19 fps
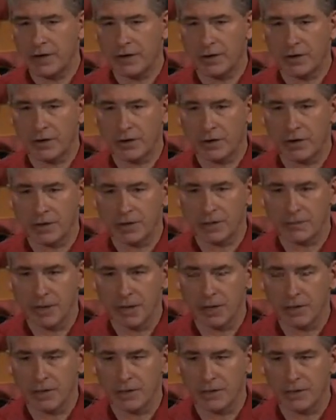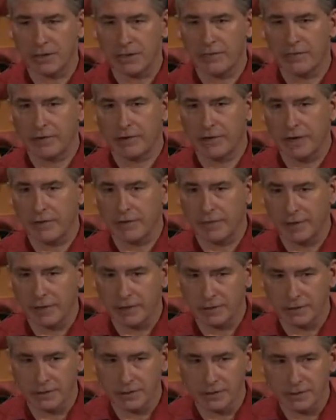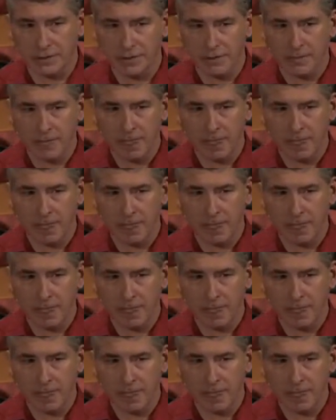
curious about all these different definitions.